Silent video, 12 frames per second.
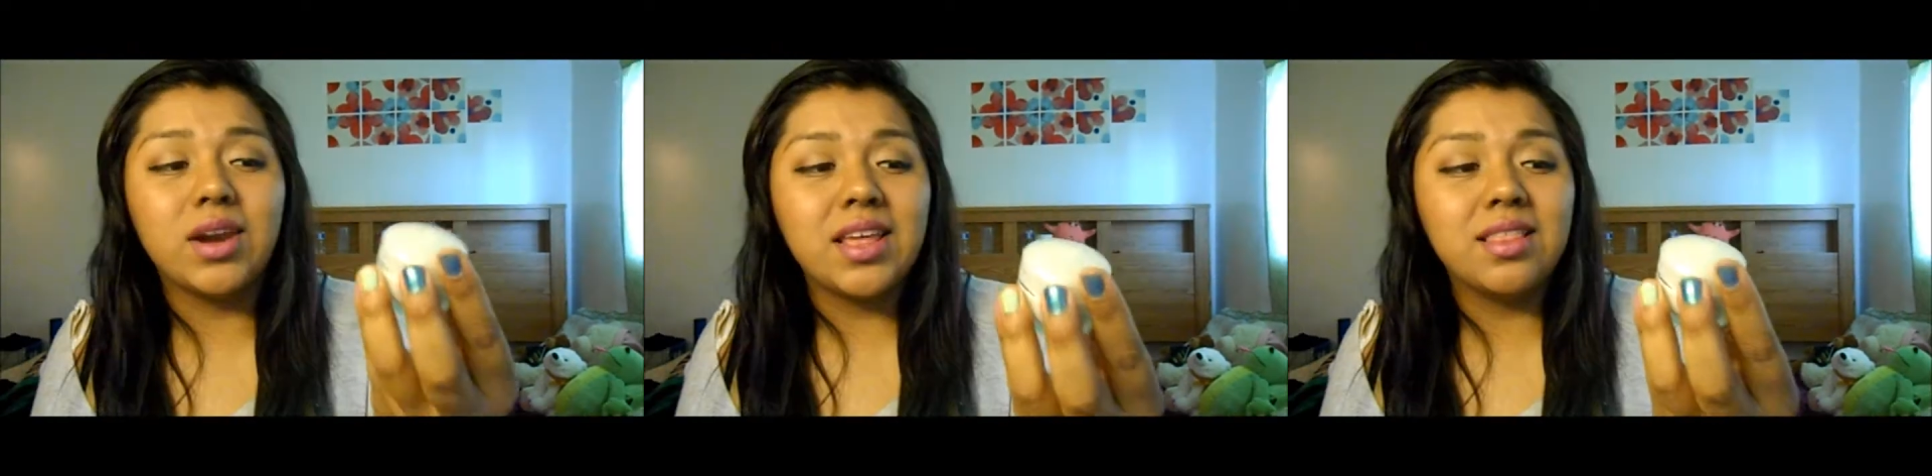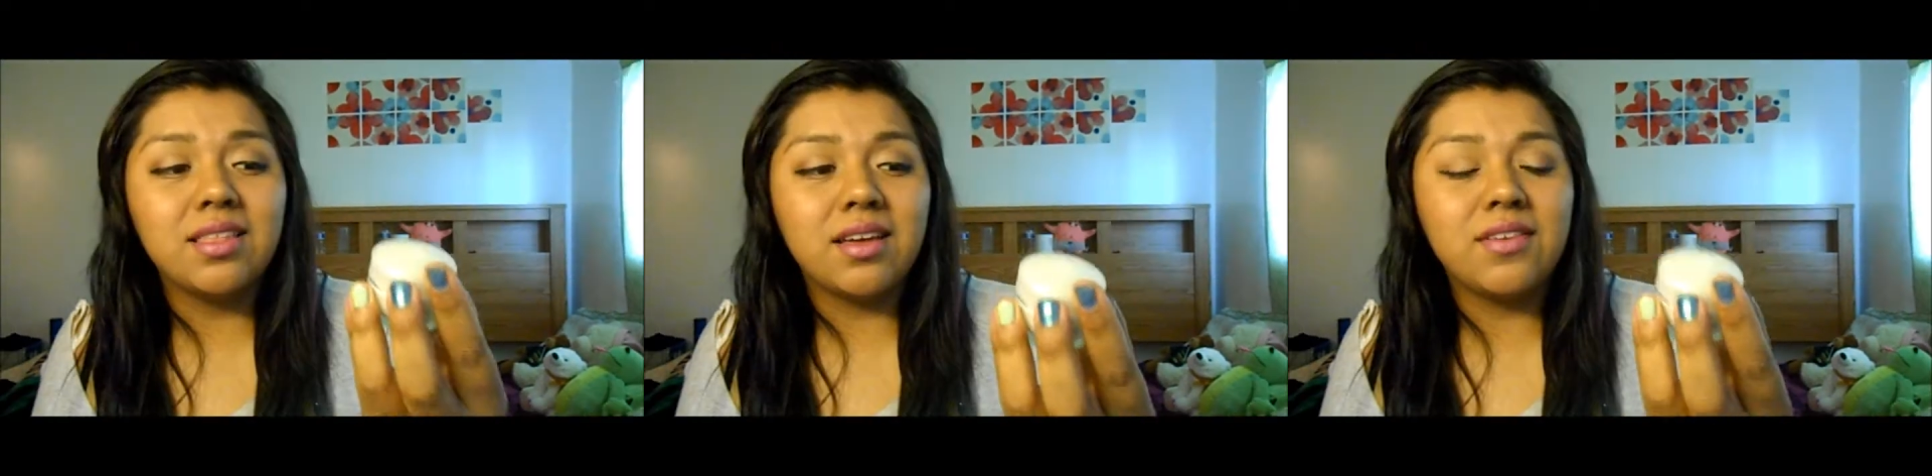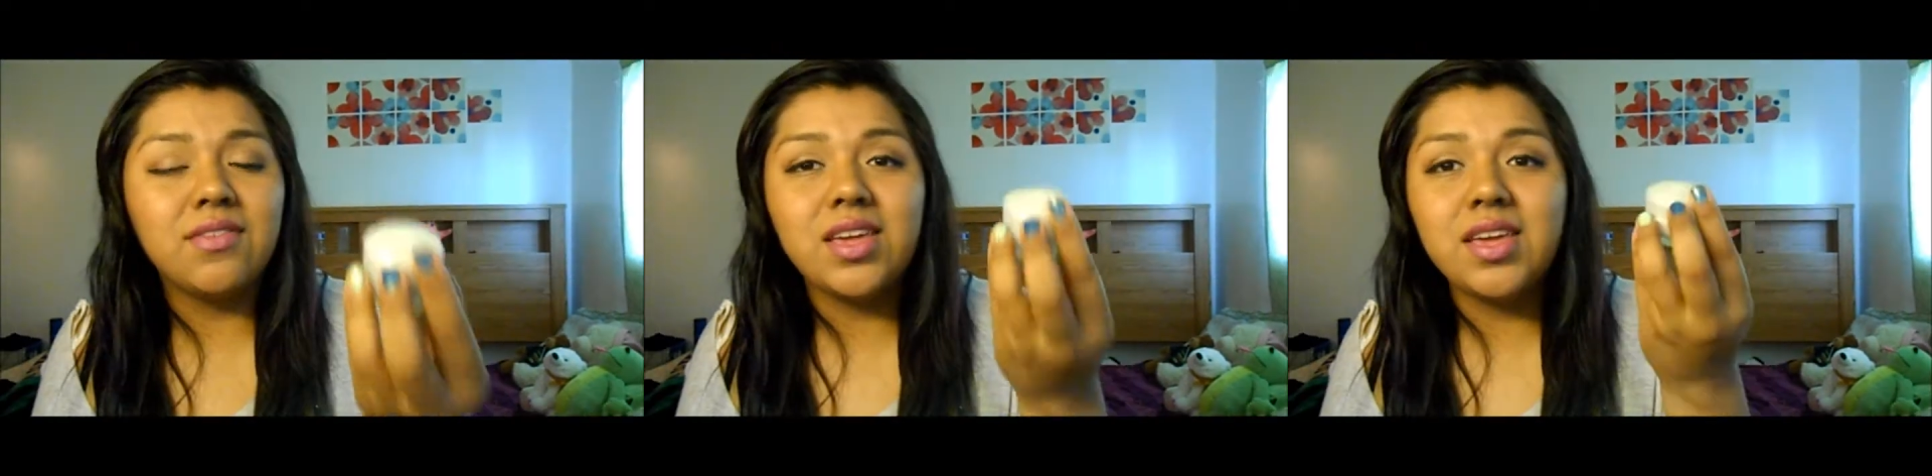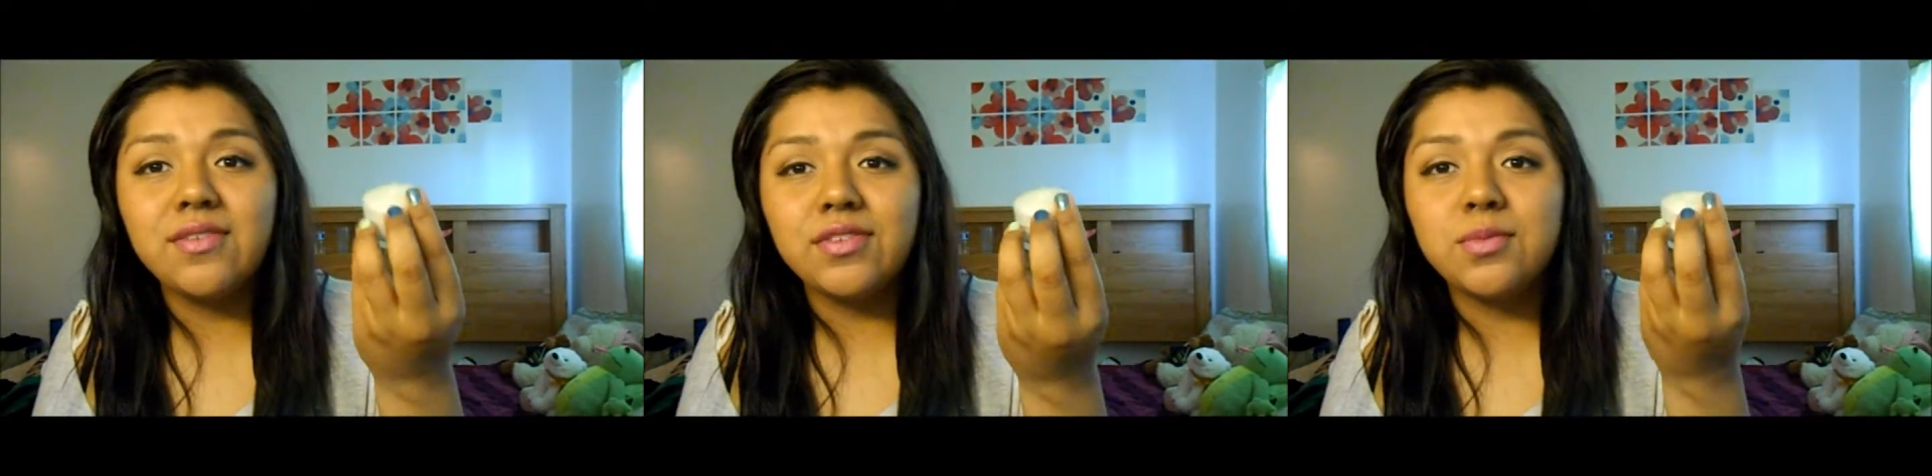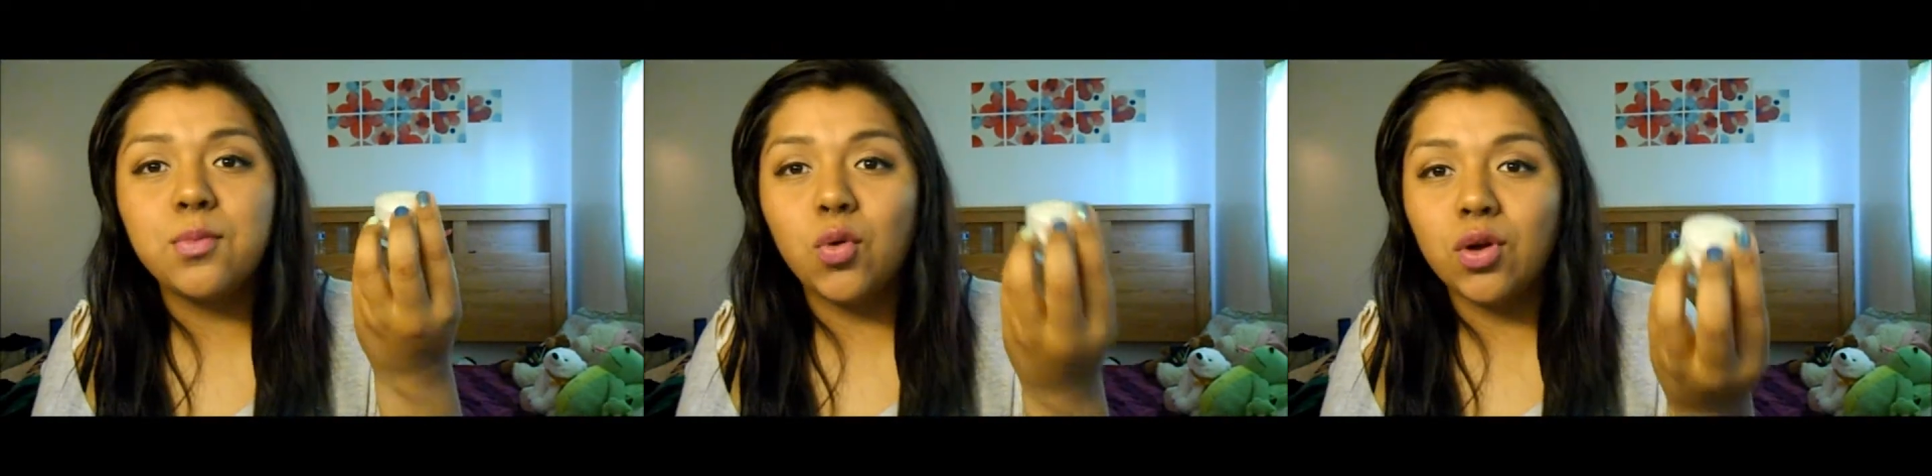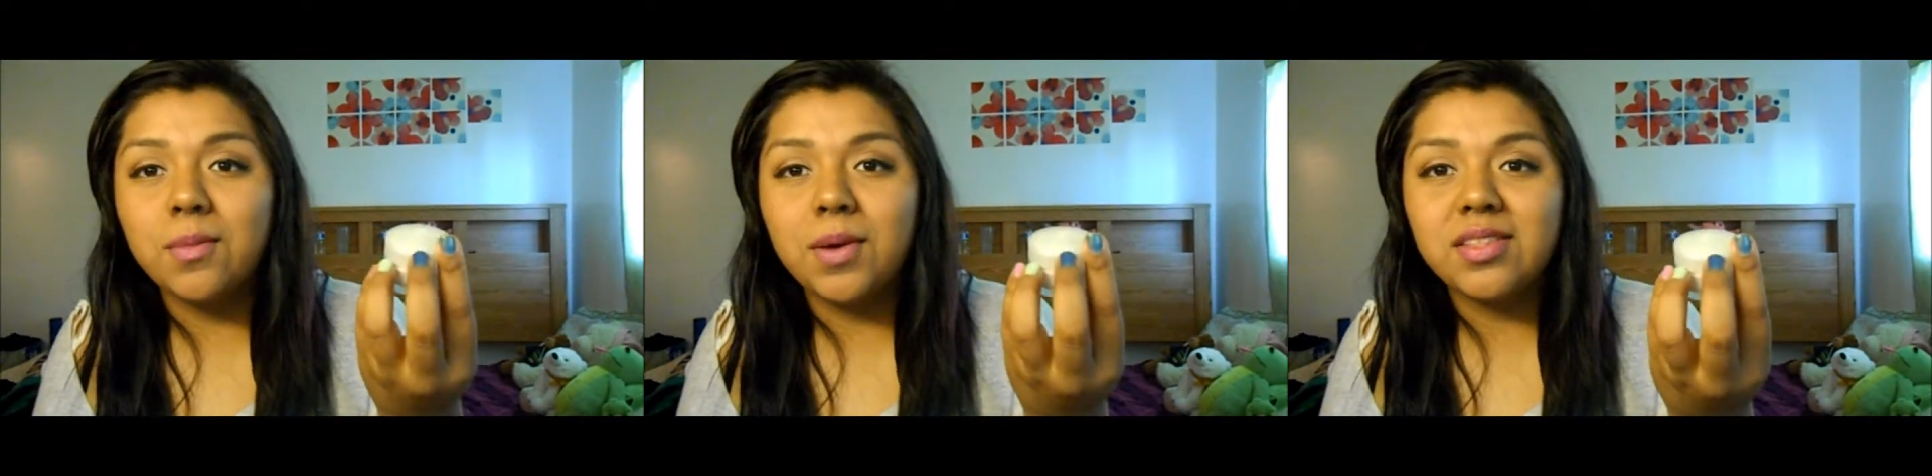I love even
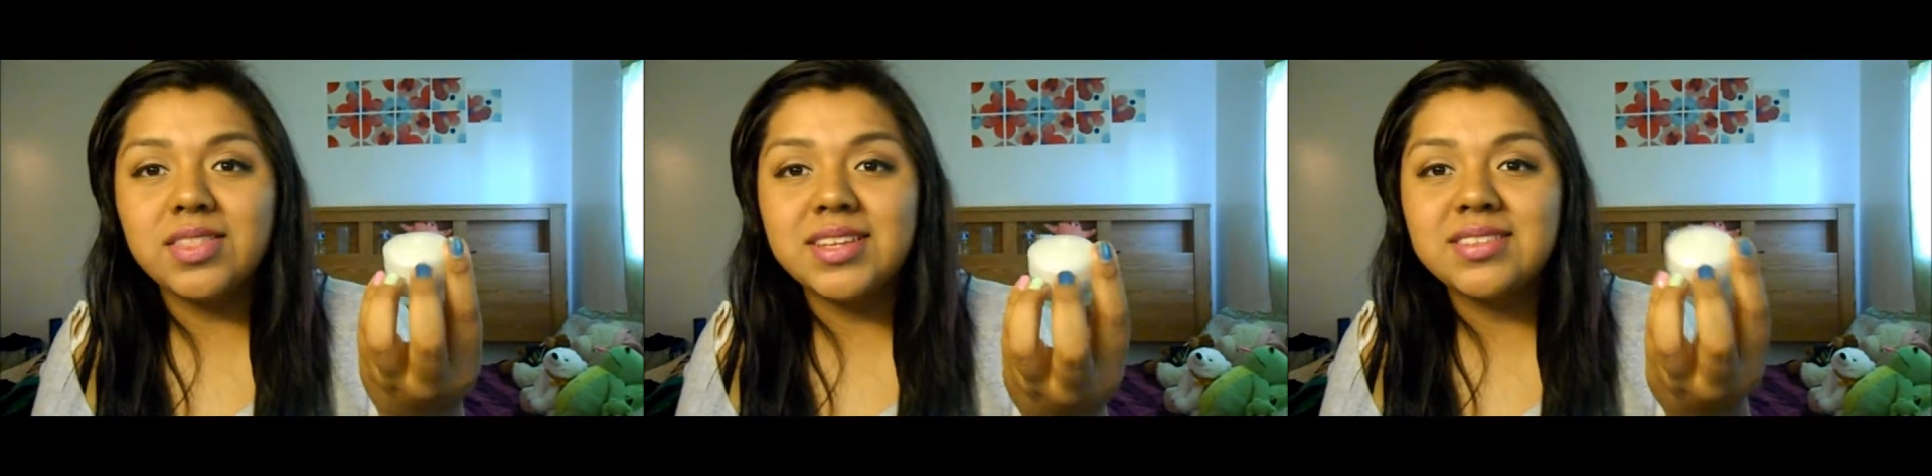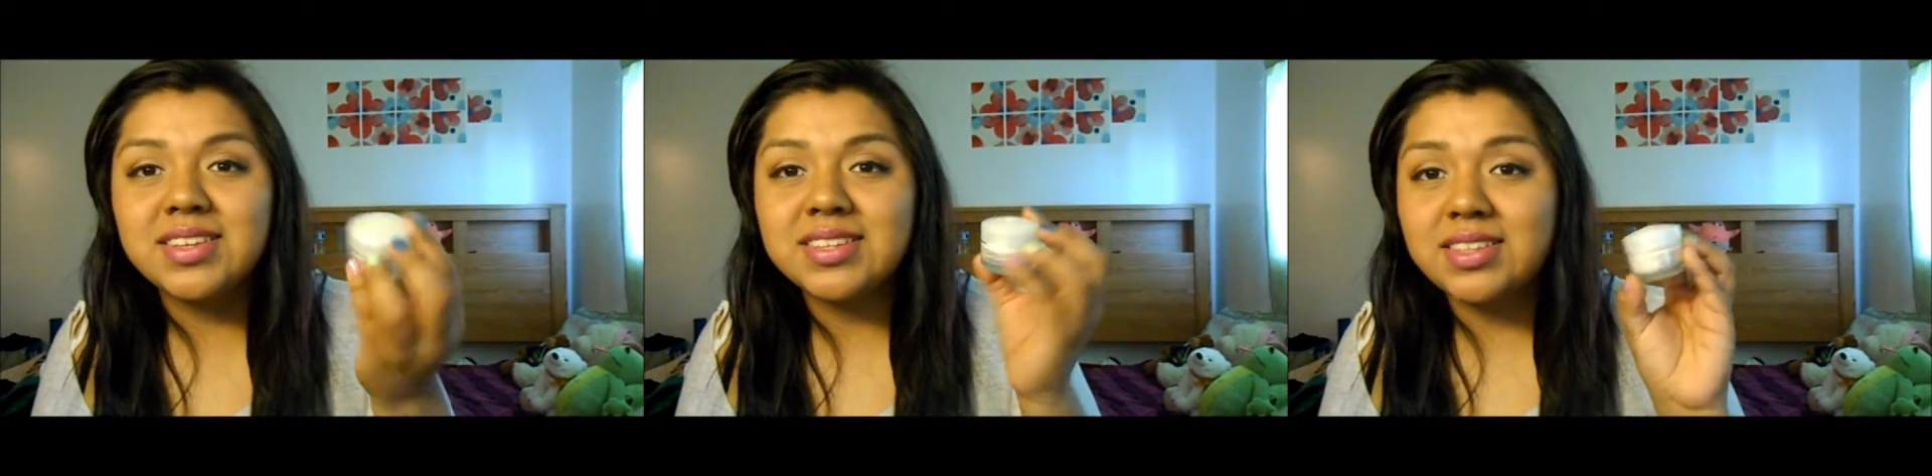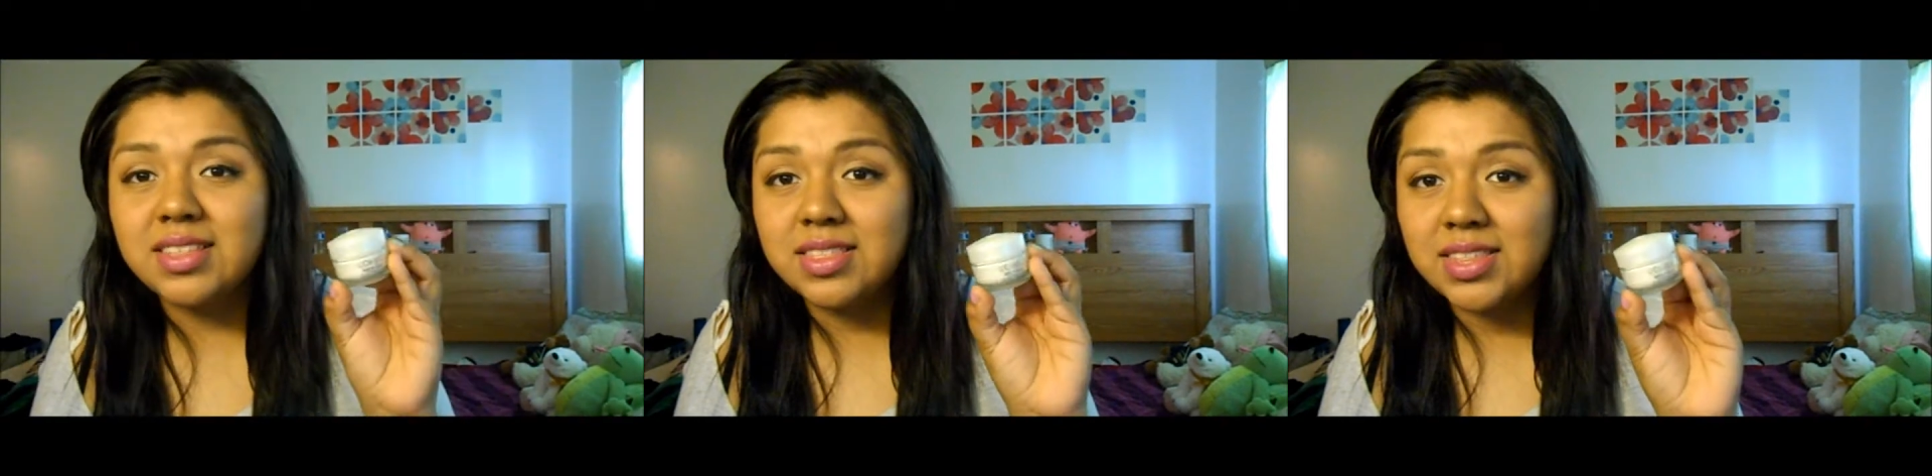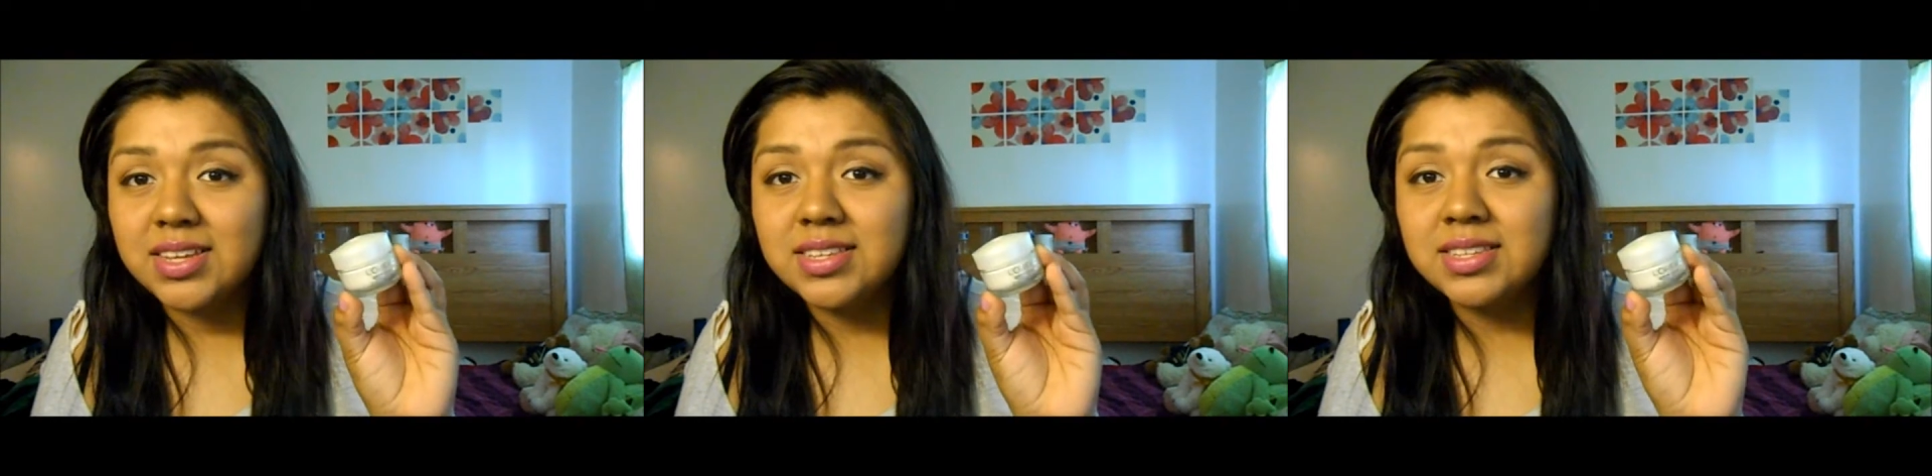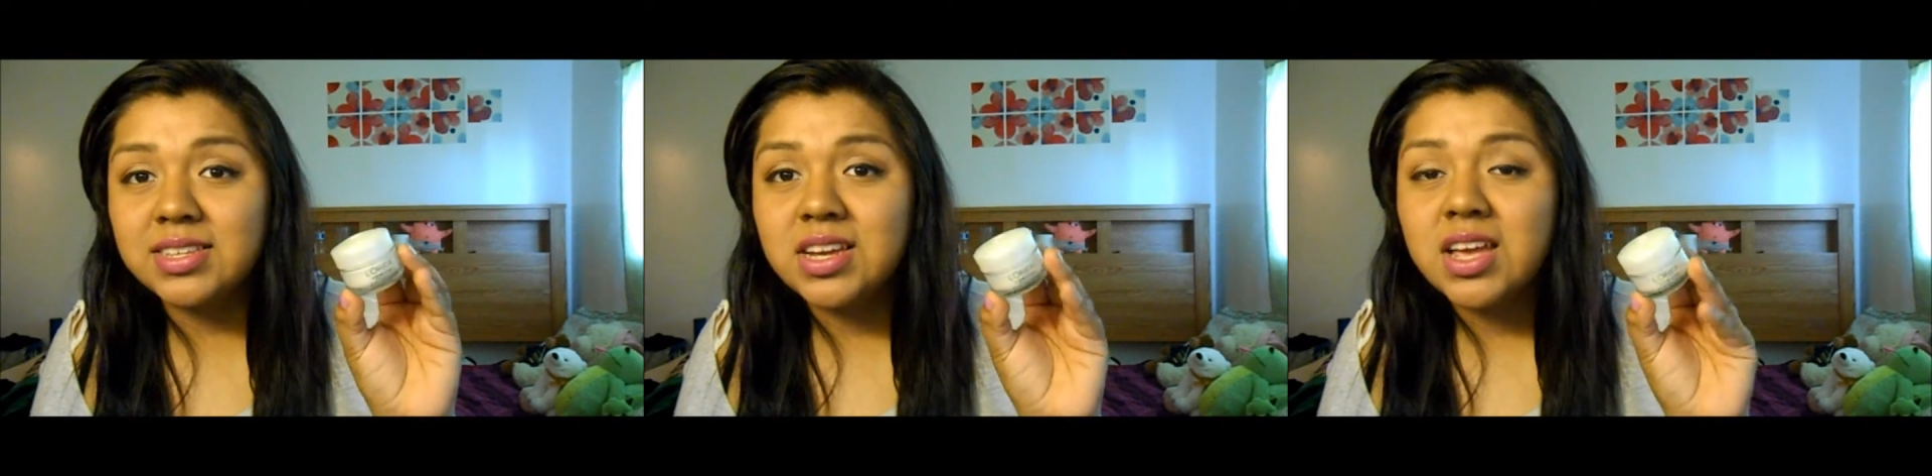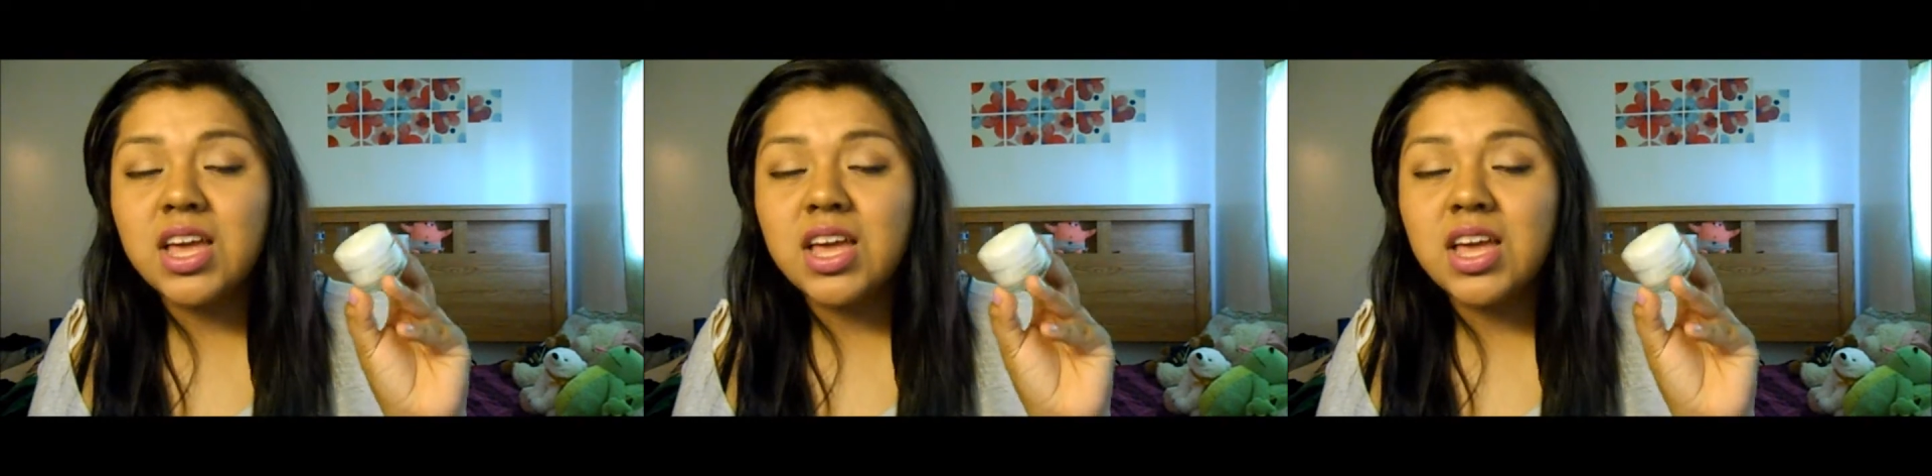more about this is that